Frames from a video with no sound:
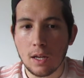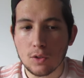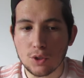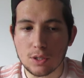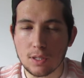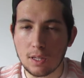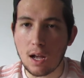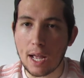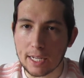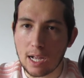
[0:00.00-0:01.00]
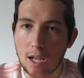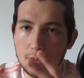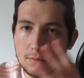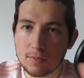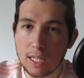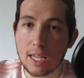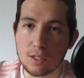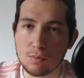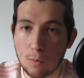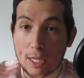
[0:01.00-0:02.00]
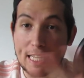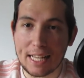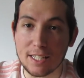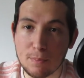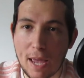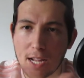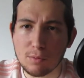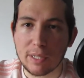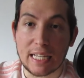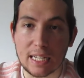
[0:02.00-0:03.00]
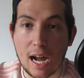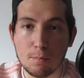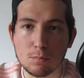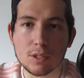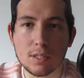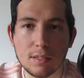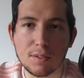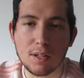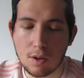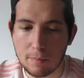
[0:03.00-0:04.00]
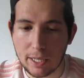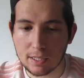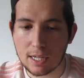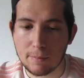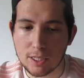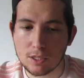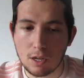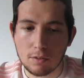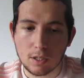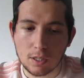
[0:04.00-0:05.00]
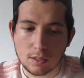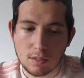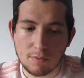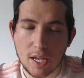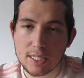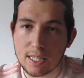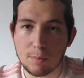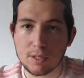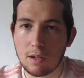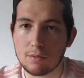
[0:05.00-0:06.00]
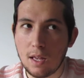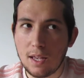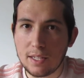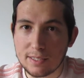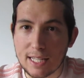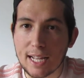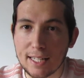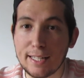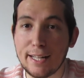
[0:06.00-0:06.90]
Just to like go, here's what you can expect when it comes, if you know what I mean, coming soon. Because the first episode is taking,